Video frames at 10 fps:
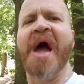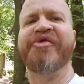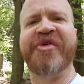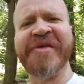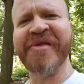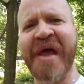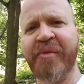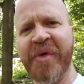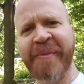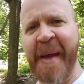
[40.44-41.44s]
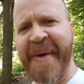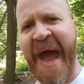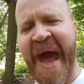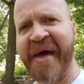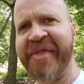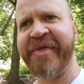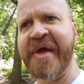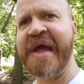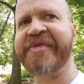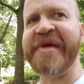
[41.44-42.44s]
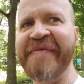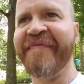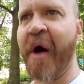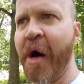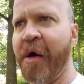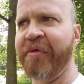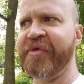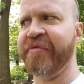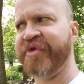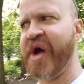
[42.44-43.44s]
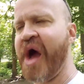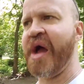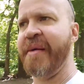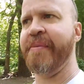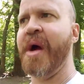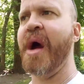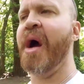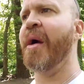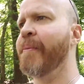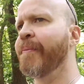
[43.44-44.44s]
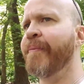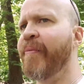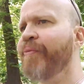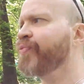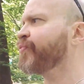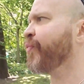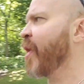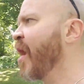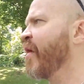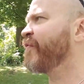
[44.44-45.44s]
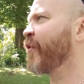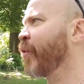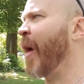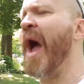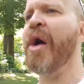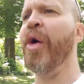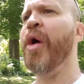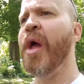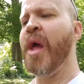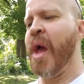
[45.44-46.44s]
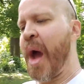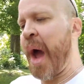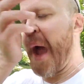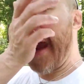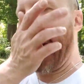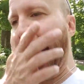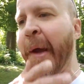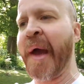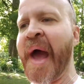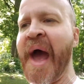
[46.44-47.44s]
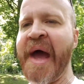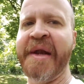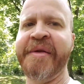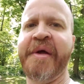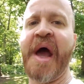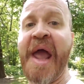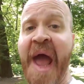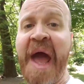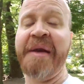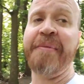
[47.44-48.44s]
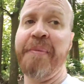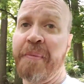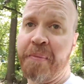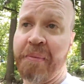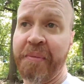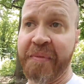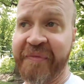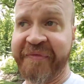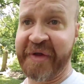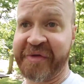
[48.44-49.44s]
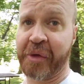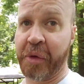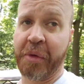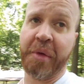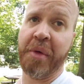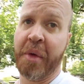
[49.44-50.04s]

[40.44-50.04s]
just like with my path, it's evolved over time. For a while, I had physical